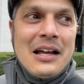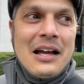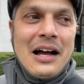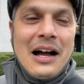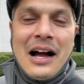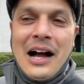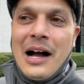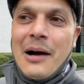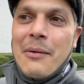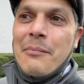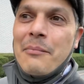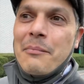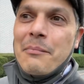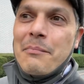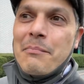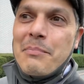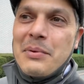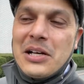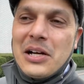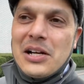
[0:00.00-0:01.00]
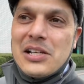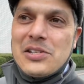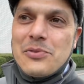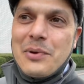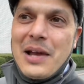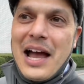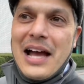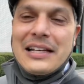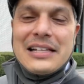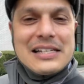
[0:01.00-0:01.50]
um, because
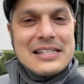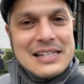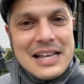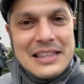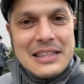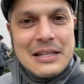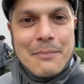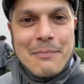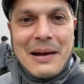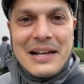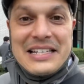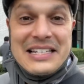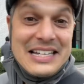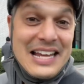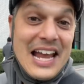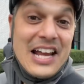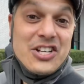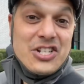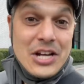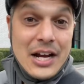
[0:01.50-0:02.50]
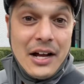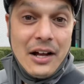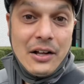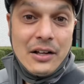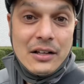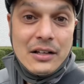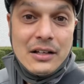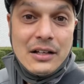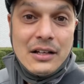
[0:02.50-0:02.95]
we had to send them by DHL